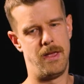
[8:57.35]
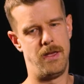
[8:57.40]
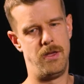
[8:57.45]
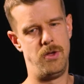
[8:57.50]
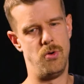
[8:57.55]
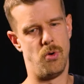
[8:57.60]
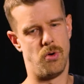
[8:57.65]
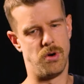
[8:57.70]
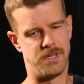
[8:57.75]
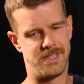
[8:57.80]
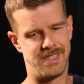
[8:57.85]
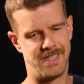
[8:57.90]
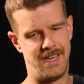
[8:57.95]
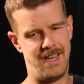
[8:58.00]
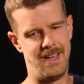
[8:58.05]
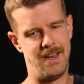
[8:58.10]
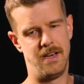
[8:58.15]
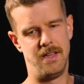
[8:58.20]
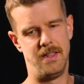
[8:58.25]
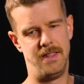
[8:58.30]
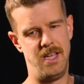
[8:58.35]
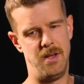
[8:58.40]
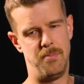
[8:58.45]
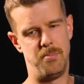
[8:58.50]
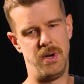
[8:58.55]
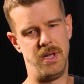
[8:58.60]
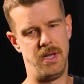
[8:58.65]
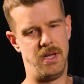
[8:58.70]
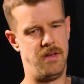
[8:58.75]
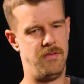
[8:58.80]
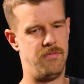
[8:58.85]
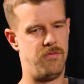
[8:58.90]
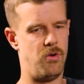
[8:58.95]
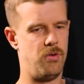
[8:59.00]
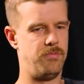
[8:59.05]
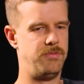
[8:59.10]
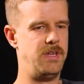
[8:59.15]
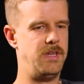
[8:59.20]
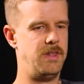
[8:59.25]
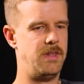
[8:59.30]
your skin deeply
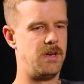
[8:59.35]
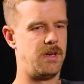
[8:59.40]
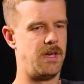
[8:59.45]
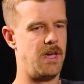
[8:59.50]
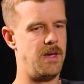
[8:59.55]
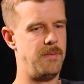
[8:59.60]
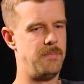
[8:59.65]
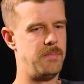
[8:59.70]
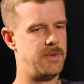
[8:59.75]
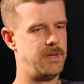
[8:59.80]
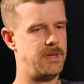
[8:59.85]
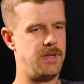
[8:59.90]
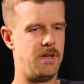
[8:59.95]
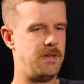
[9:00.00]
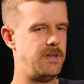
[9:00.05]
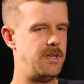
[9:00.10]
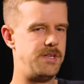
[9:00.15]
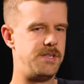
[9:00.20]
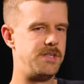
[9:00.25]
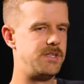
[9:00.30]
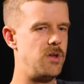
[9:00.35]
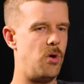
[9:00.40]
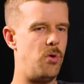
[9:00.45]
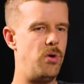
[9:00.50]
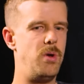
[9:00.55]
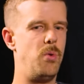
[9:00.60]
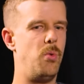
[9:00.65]
involved in the game. This is the only